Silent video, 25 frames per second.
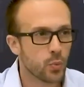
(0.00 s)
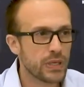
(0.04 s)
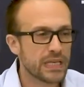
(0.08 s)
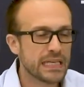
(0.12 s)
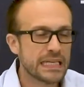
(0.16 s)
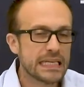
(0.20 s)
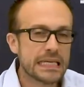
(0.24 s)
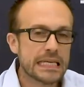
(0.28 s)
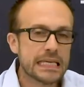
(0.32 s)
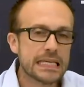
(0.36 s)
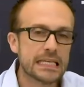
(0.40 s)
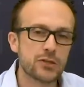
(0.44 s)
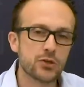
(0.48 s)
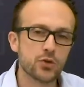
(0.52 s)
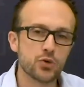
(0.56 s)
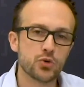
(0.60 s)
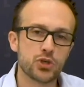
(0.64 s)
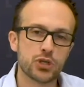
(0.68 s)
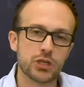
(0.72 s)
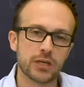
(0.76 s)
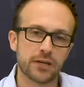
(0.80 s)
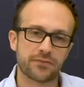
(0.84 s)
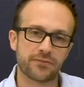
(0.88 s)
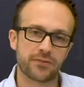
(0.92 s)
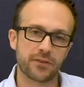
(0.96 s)
We need to
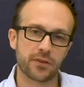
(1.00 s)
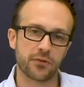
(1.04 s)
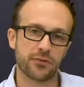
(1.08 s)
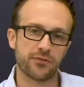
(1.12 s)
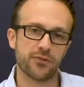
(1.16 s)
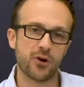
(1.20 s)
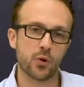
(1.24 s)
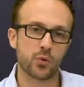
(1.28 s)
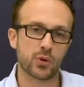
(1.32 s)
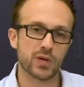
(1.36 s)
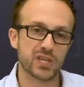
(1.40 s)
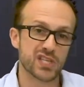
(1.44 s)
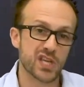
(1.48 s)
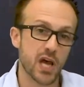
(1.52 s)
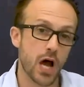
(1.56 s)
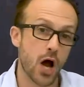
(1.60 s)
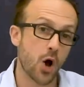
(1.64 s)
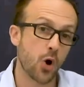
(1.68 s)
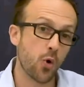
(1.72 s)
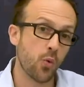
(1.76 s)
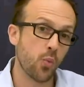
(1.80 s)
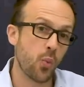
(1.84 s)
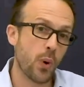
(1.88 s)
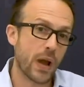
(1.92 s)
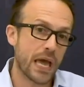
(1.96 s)
shift the focus
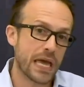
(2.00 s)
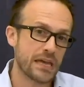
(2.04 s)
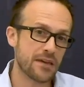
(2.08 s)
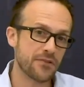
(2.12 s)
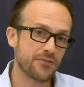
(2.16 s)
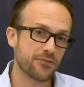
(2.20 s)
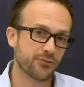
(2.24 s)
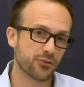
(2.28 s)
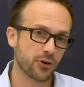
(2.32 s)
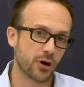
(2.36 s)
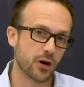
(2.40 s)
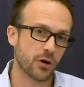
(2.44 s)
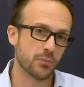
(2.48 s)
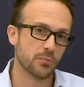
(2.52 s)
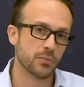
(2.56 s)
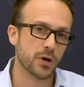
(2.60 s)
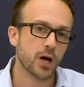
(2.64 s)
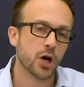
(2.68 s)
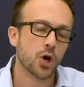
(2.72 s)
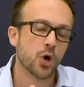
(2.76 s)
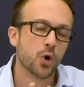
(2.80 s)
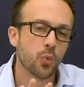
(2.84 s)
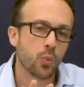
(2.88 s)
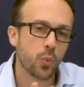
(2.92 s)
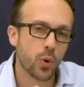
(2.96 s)
away
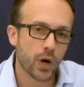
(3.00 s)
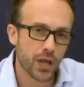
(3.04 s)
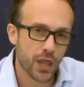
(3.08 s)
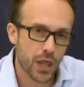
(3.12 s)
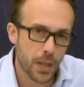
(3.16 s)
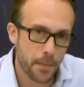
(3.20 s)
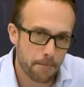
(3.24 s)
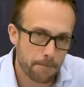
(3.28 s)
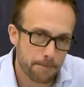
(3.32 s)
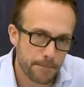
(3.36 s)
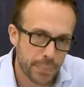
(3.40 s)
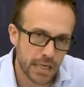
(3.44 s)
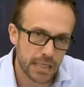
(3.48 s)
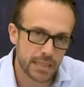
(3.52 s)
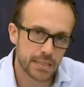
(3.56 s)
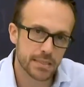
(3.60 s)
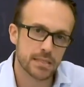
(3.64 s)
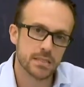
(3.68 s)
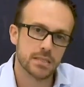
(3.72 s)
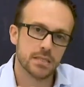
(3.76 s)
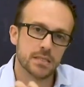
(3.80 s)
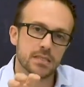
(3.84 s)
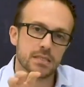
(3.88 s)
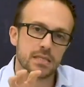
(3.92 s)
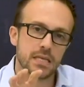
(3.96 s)
from what are the
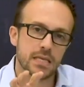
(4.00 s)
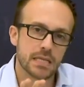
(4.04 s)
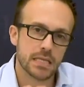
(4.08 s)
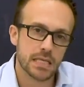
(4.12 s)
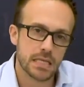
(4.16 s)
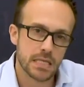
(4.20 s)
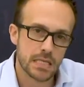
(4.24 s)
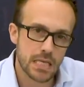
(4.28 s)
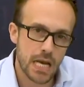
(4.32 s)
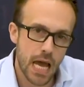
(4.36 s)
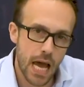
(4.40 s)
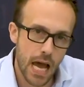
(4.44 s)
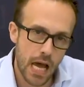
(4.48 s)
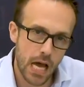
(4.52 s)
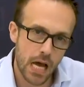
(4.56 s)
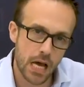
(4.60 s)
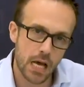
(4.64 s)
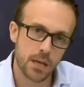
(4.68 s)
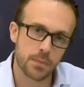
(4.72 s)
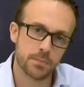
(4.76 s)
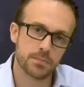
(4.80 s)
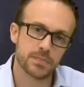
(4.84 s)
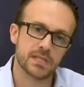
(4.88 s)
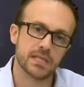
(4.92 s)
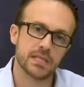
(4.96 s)
buttons and the
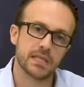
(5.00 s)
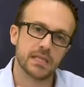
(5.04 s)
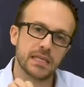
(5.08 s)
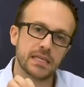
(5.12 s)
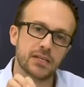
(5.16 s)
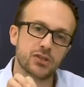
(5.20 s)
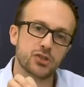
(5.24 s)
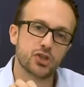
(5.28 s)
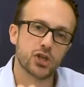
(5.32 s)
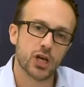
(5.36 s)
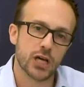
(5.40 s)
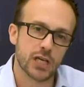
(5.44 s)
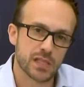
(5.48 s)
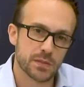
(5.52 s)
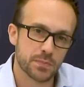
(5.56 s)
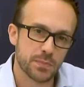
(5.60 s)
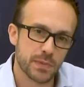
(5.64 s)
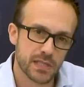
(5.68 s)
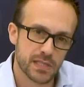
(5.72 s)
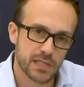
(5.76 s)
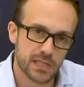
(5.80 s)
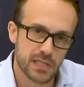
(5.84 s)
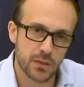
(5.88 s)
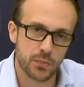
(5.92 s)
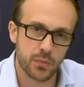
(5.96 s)
knobs and the
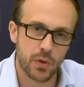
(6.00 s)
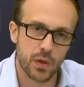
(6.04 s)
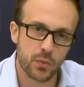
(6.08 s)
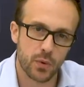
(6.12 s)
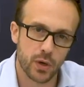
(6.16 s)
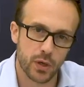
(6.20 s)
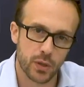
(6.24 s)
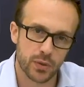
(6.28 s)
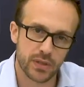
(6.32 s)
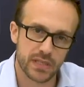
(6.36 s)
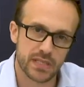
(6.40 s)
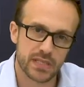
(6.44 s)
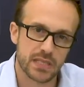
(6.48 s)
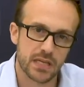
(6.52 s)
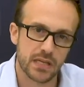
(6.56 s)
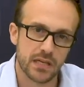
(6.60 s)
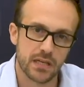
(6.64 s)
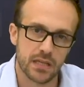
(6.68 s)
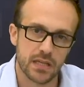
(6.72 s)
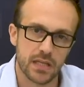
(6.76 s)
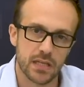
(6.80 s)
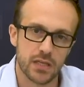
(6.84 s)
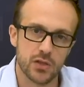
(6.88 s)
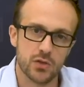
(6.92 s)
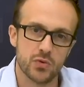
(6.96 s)
adjustments that we want to extend to
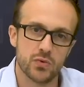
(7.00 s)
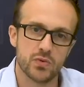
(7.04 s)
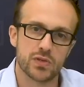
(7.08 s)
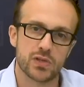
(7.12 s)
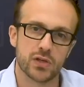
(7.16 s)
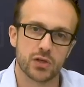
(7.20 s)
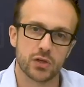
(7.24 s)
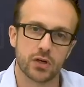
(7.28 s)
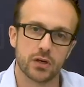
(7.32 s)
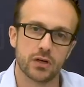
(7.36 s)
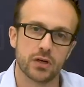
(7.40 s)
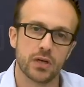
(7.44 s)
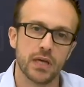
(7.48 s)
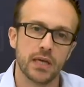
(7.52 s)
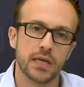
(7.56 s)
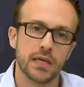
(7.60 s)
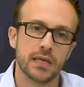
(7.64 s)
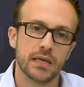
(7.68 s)
the user,